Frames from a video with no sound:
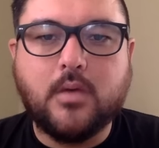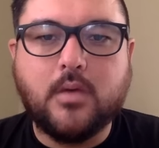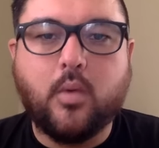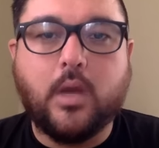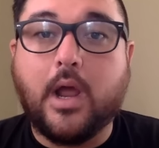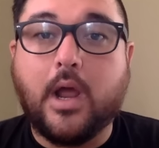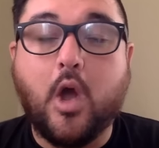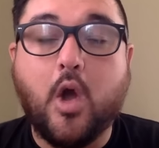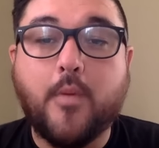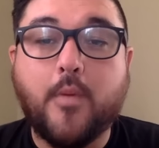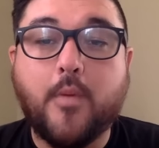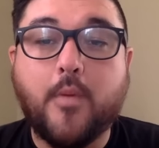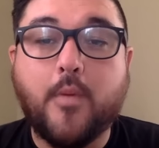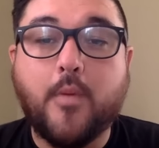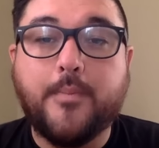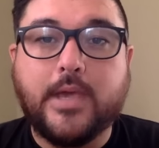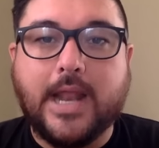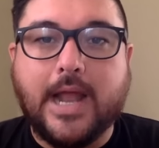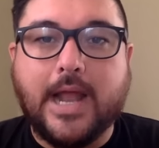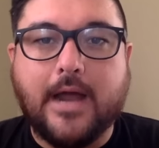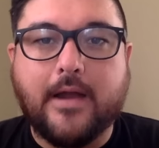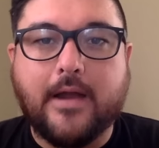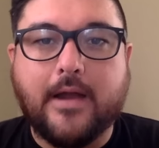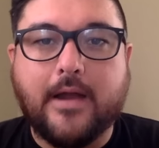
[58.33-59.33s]
what I hope
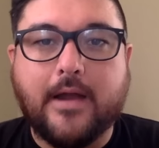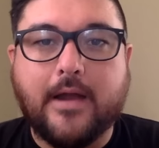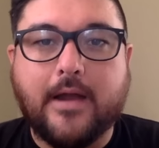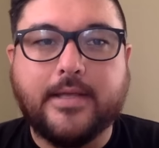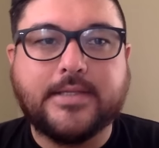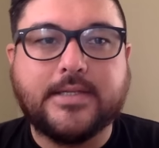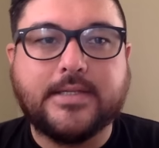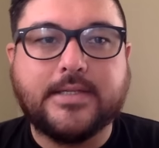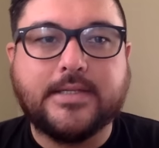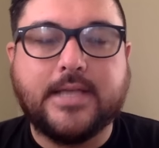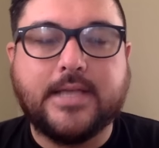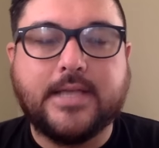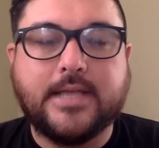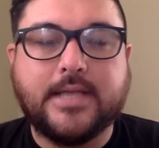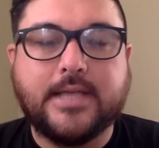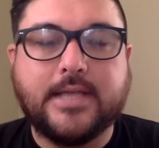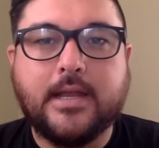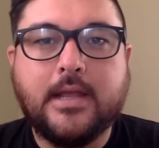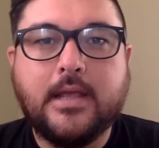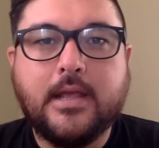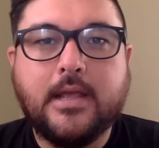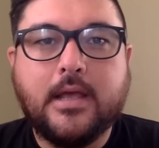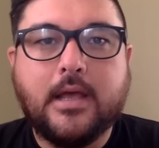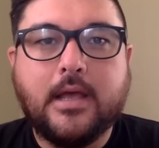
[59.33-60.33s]
you get out of this is
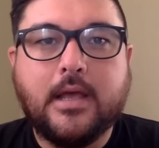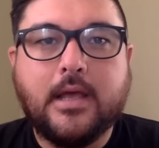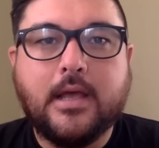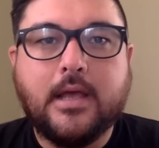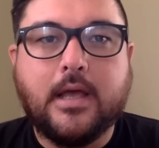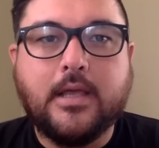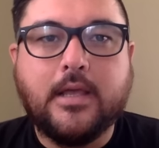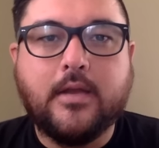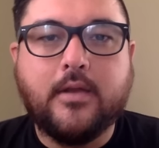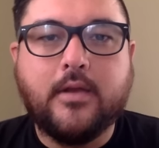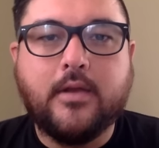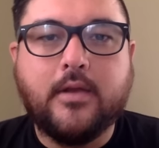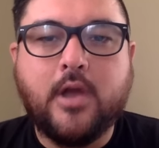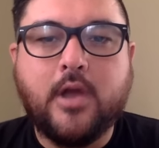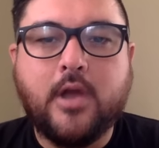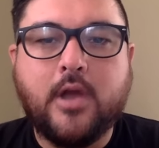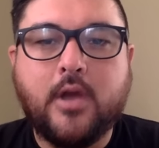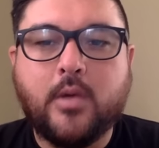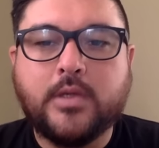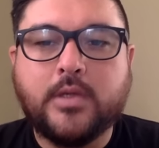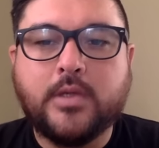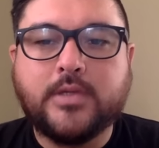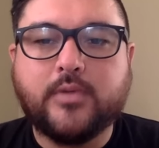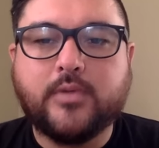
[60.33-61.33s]
that
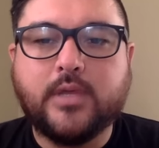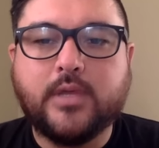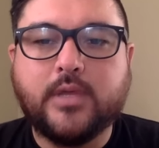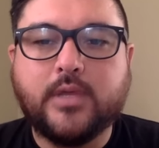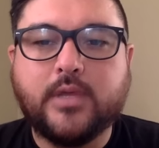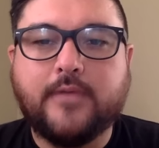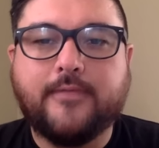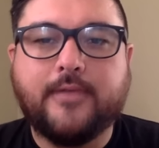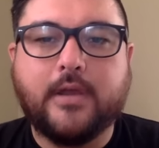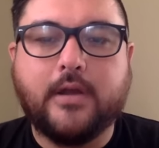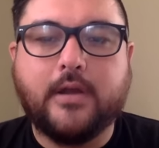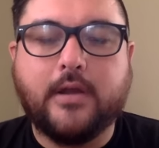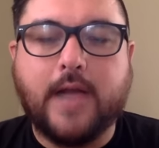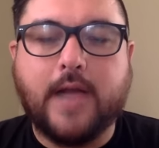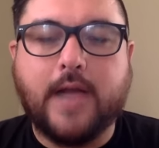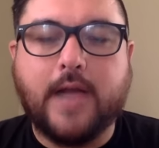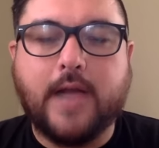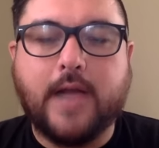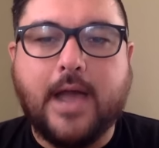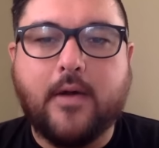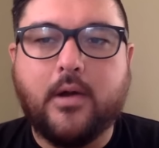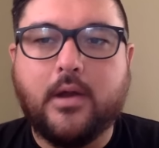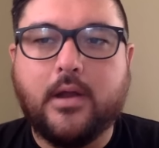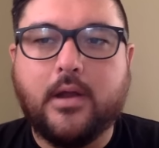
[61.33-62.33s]
no one's really figured
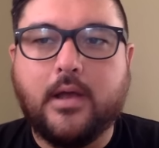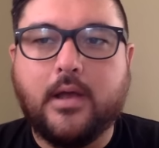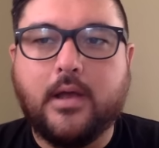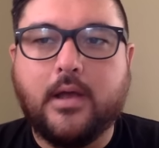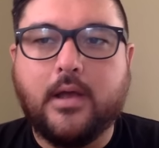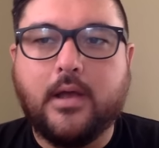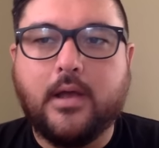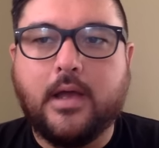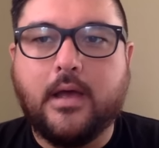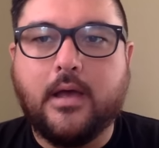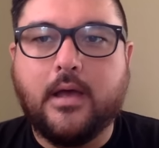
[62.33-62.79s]
out